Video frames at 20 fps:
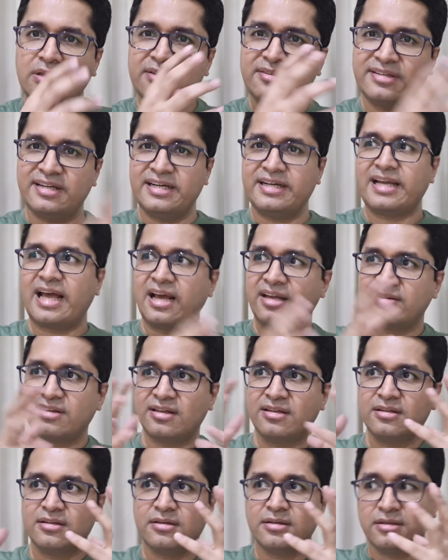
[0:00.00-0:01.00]
the syntax
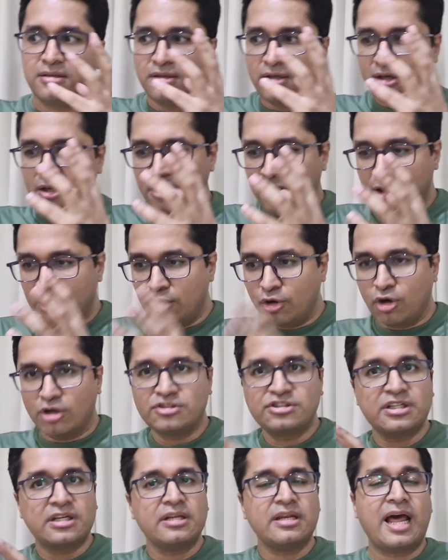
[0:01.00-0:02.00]
and the
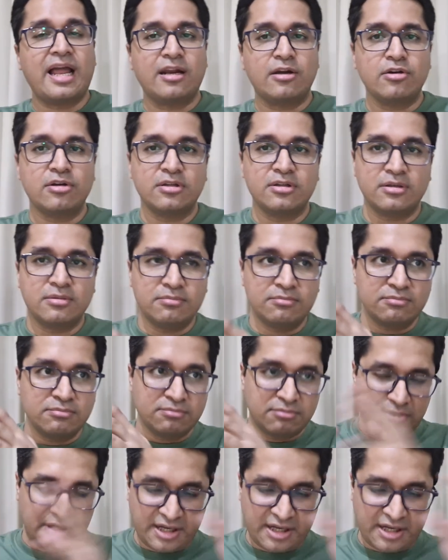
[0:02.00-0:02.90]
logical algorithm